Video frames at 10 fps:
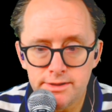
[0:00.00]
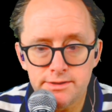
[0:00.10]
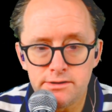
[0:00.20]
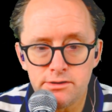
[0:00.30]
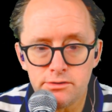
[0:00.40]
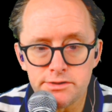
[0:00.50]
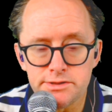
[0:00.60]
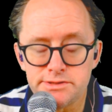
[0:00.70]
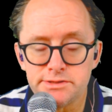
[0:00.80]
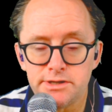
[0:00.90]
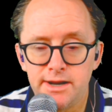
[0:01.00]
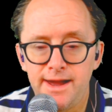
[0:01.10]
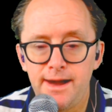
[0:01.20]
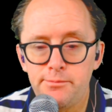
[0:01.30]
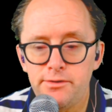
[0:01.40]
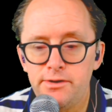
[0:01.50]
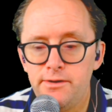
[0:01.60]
that they know that this is going to happen.